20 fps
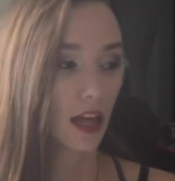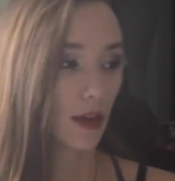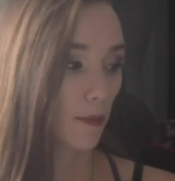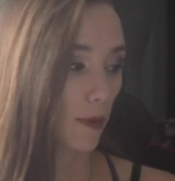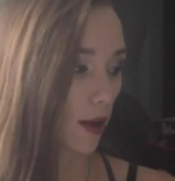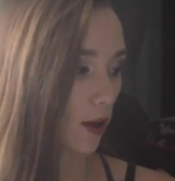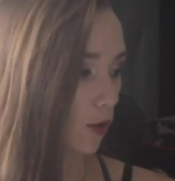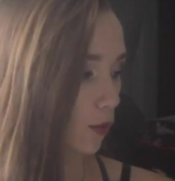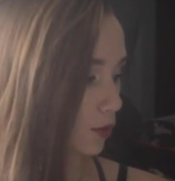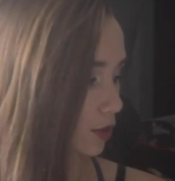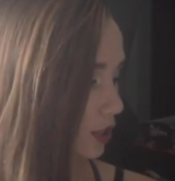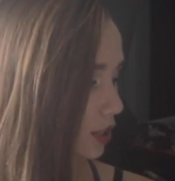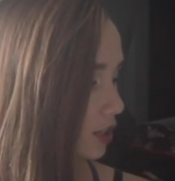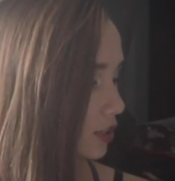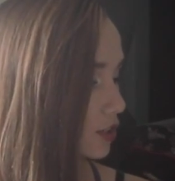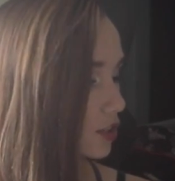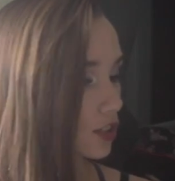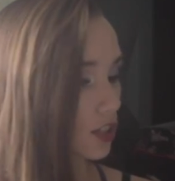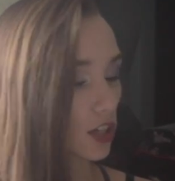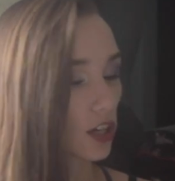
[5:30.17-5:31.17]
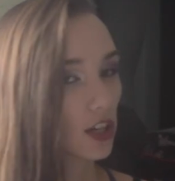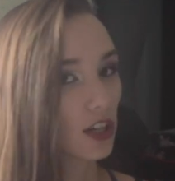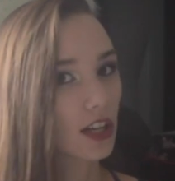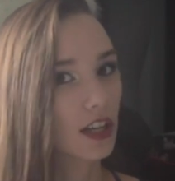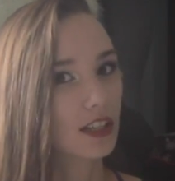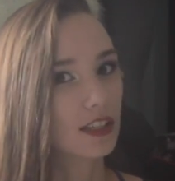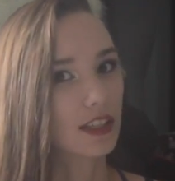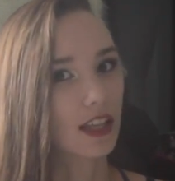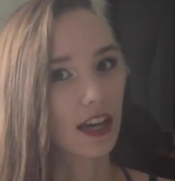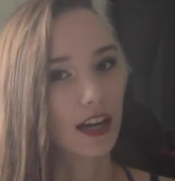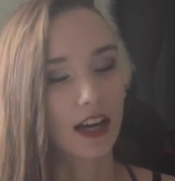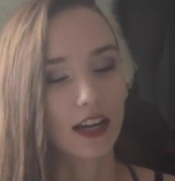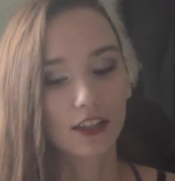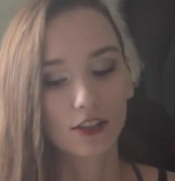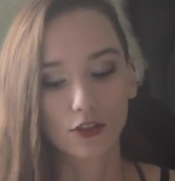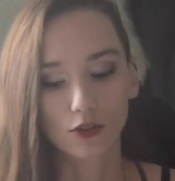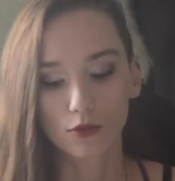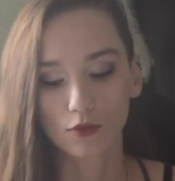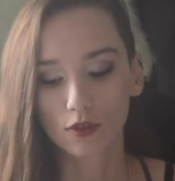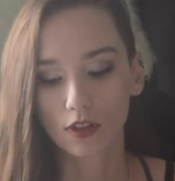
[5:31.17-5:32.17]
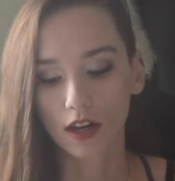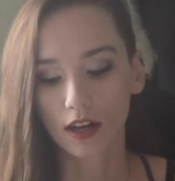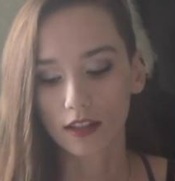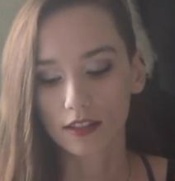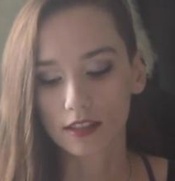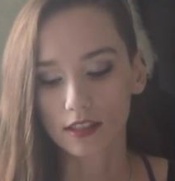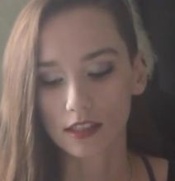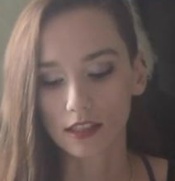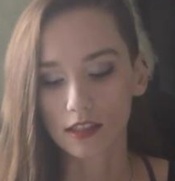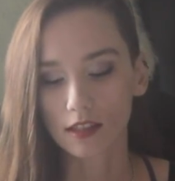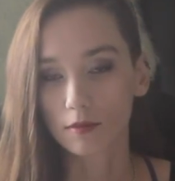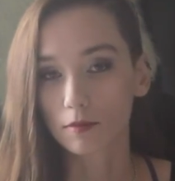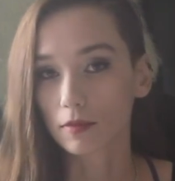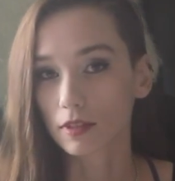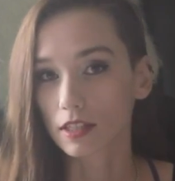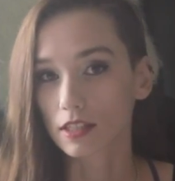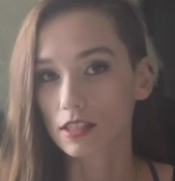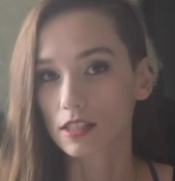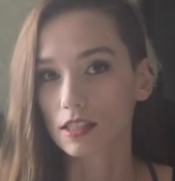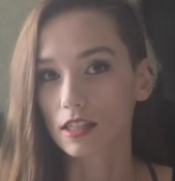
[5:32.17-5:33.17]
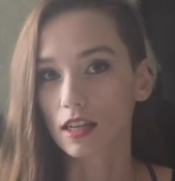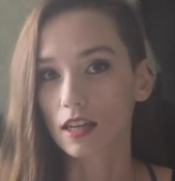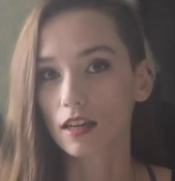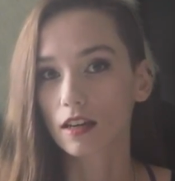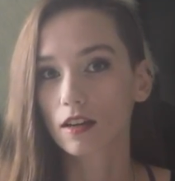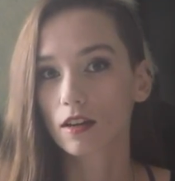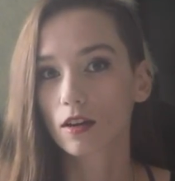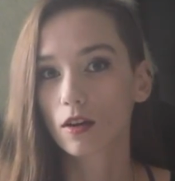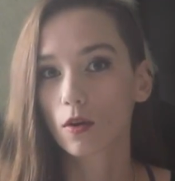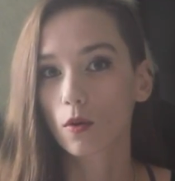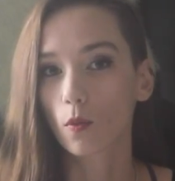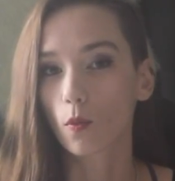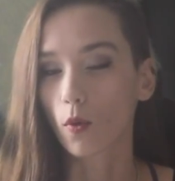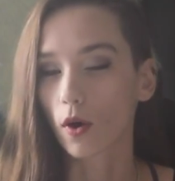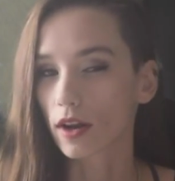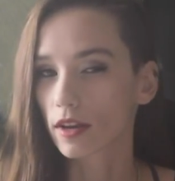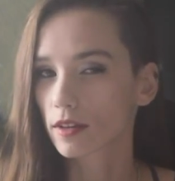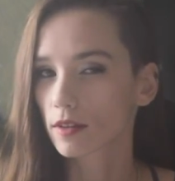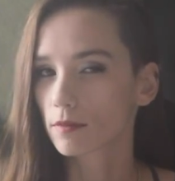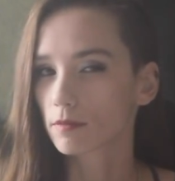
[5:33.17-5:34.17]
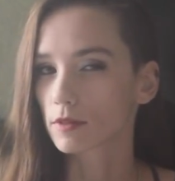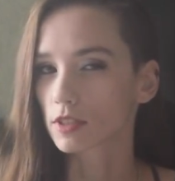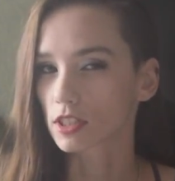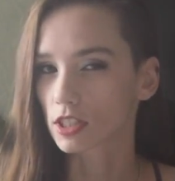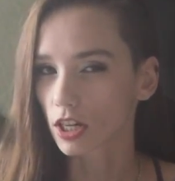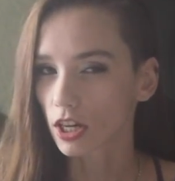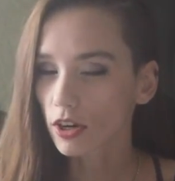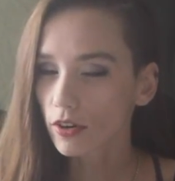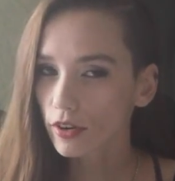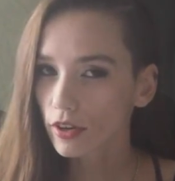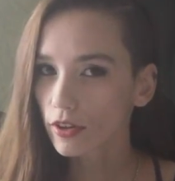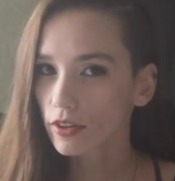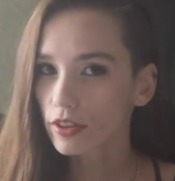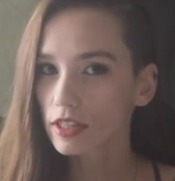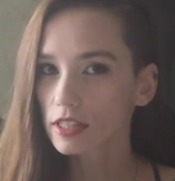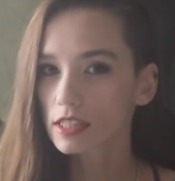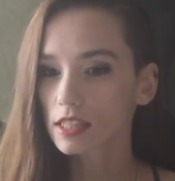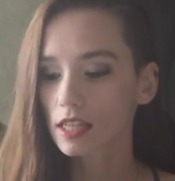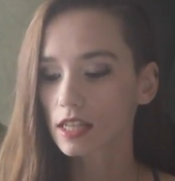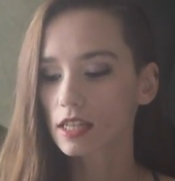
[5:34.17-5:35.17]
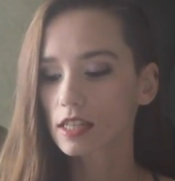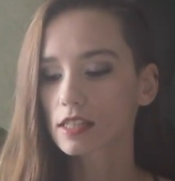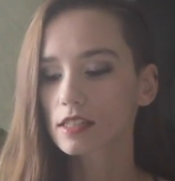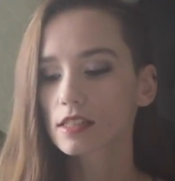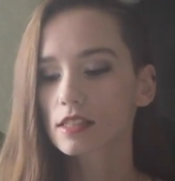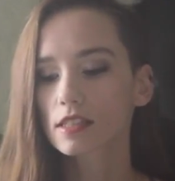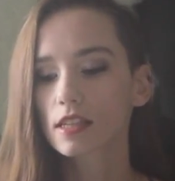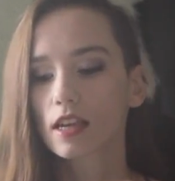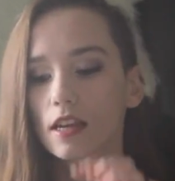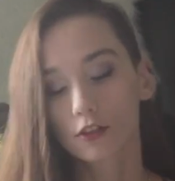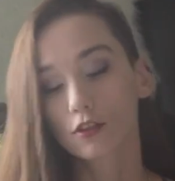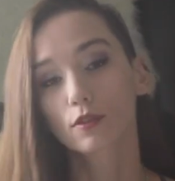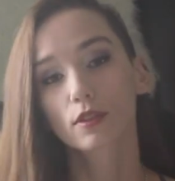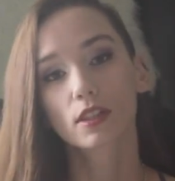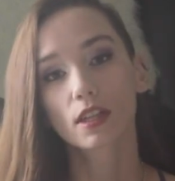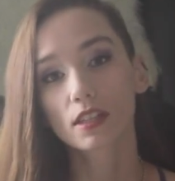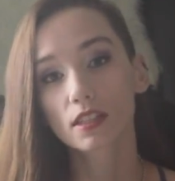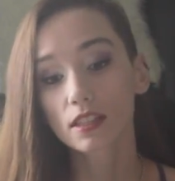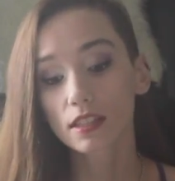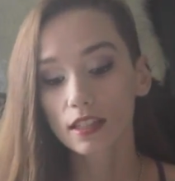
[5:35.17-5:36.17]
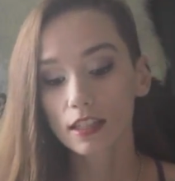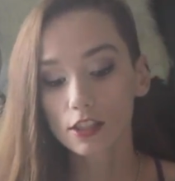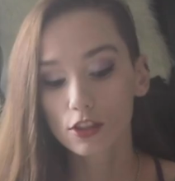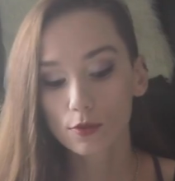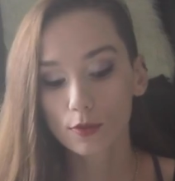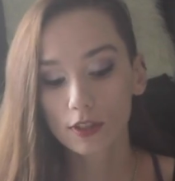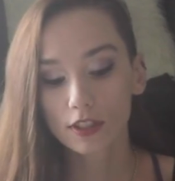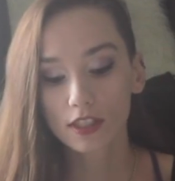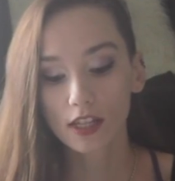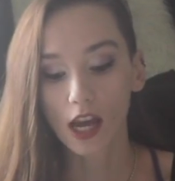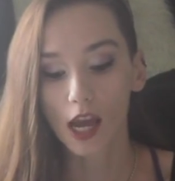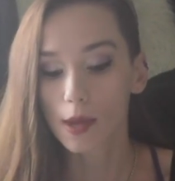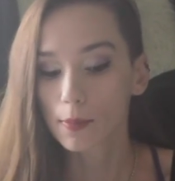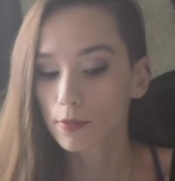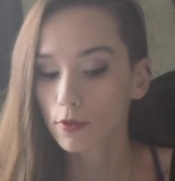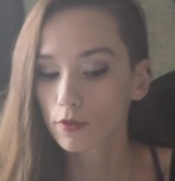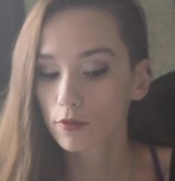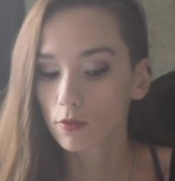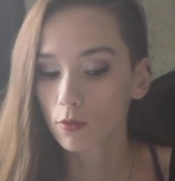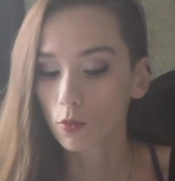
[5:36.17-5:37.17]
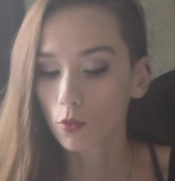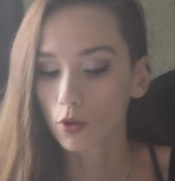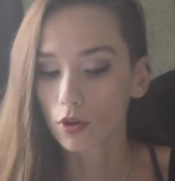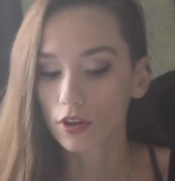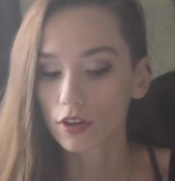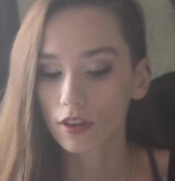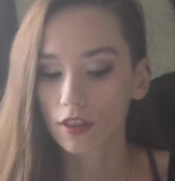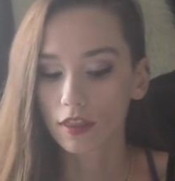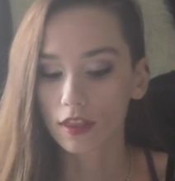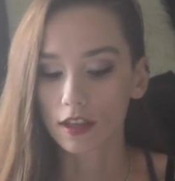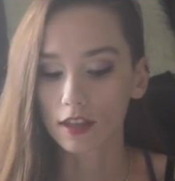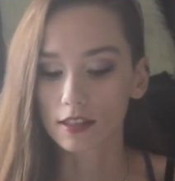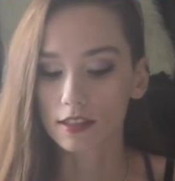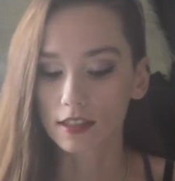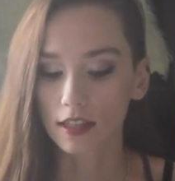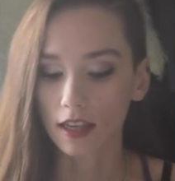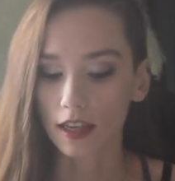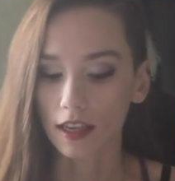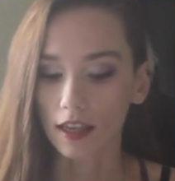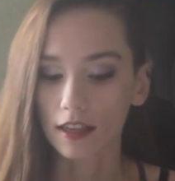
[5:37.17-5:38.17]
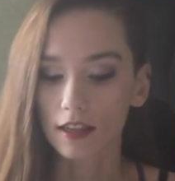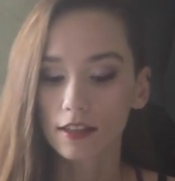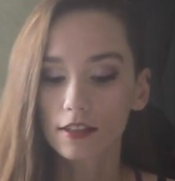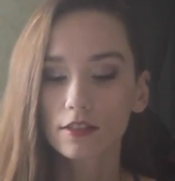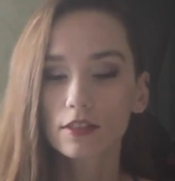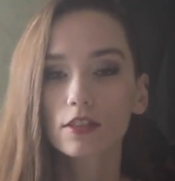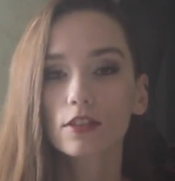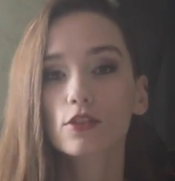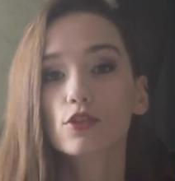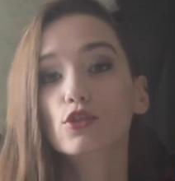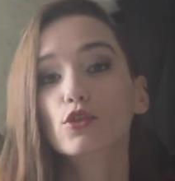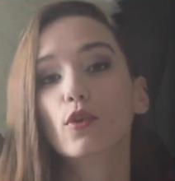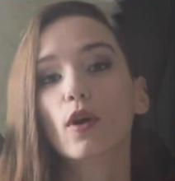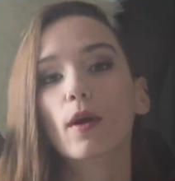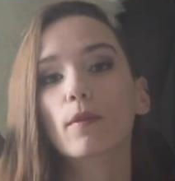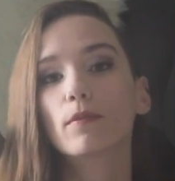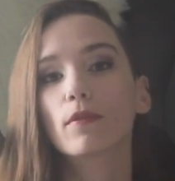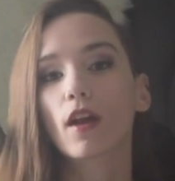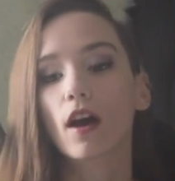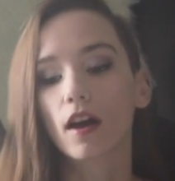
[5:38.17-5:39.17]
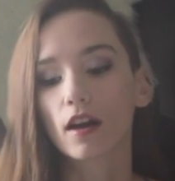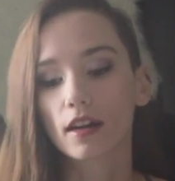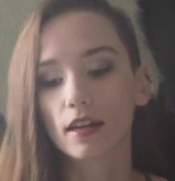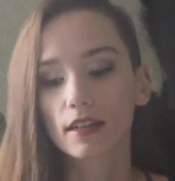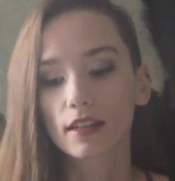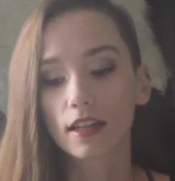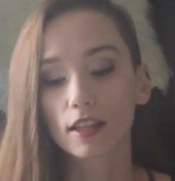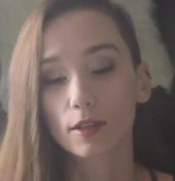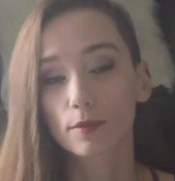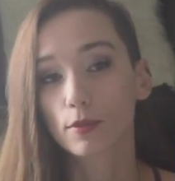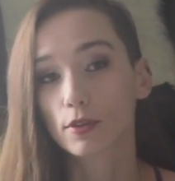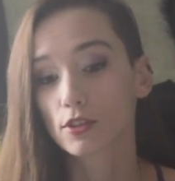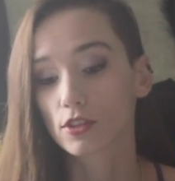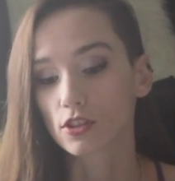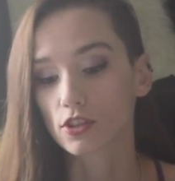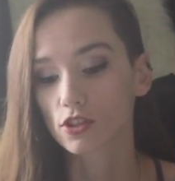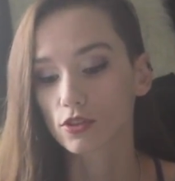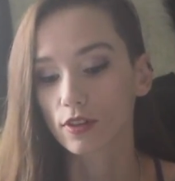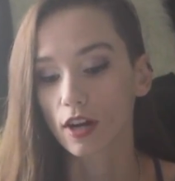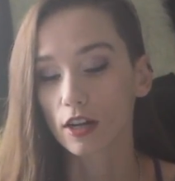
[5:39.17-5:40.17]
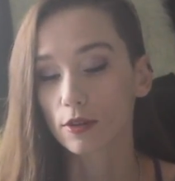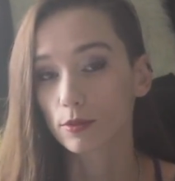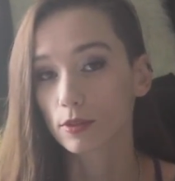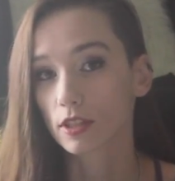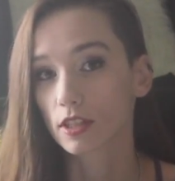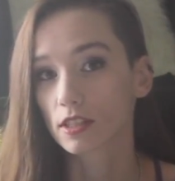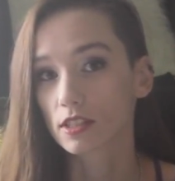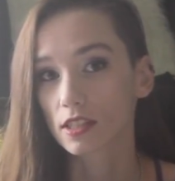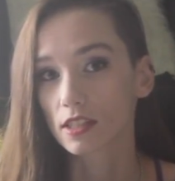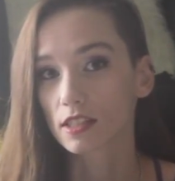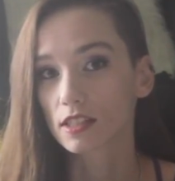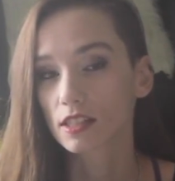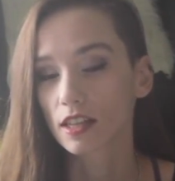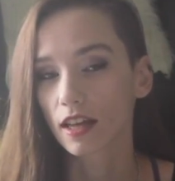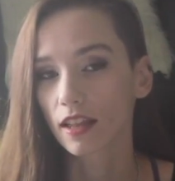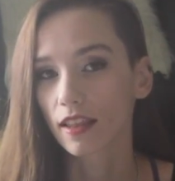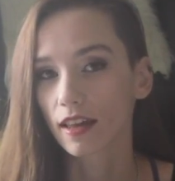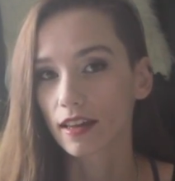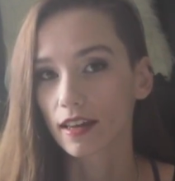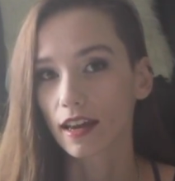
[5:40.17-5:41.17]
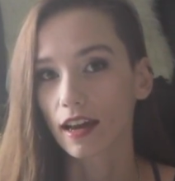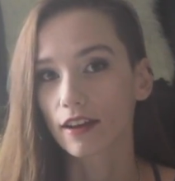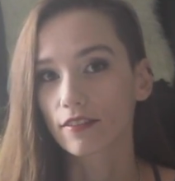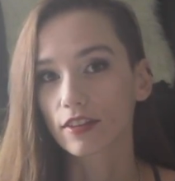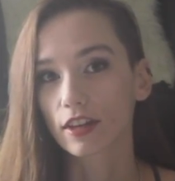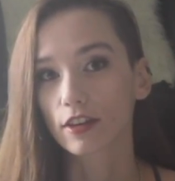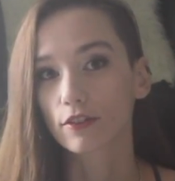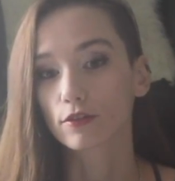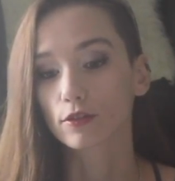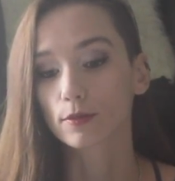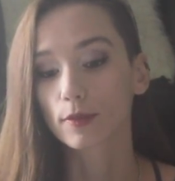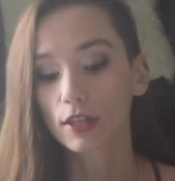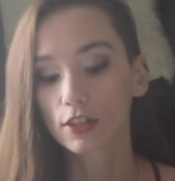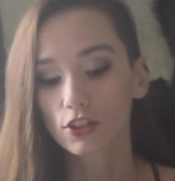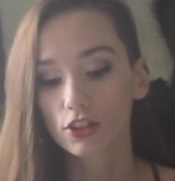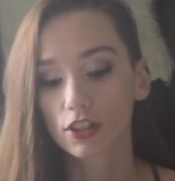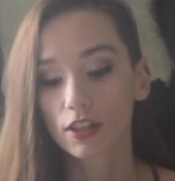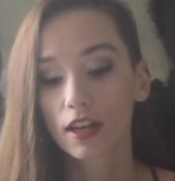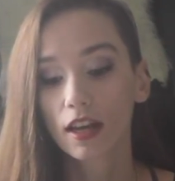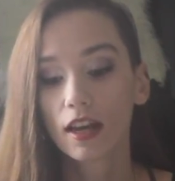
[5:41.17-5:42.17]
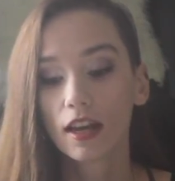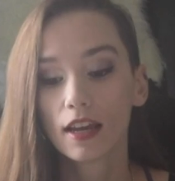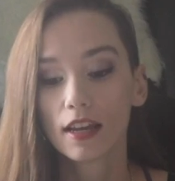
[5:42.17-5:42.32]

My only concern is that I do not see them listing what material this is. So it doesn't list what type of wood this is, so I'm not gonna let the birds interact with this until I have that information.